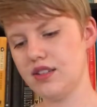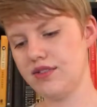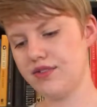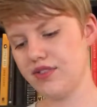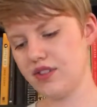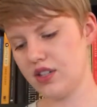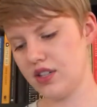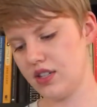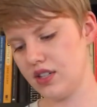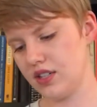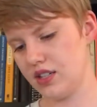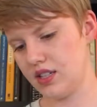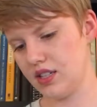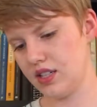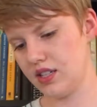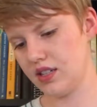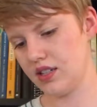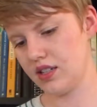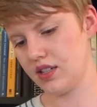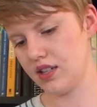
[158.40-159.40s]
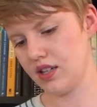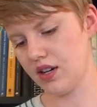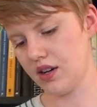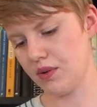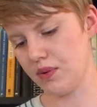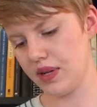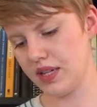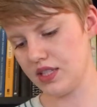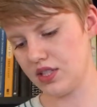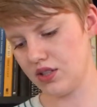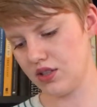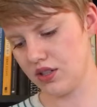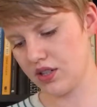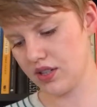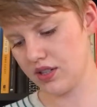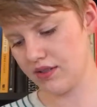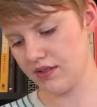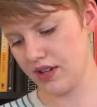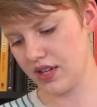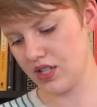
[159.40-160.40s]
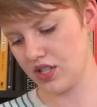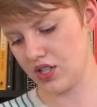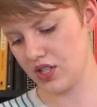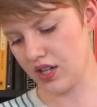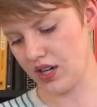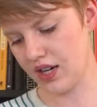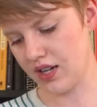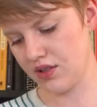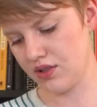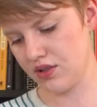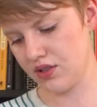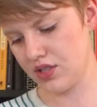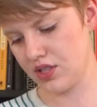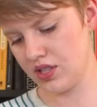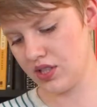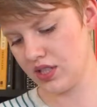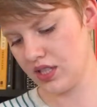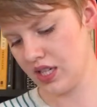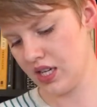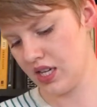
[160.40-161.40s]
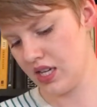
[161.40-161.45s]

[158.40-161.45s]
different ways you could arrange your house,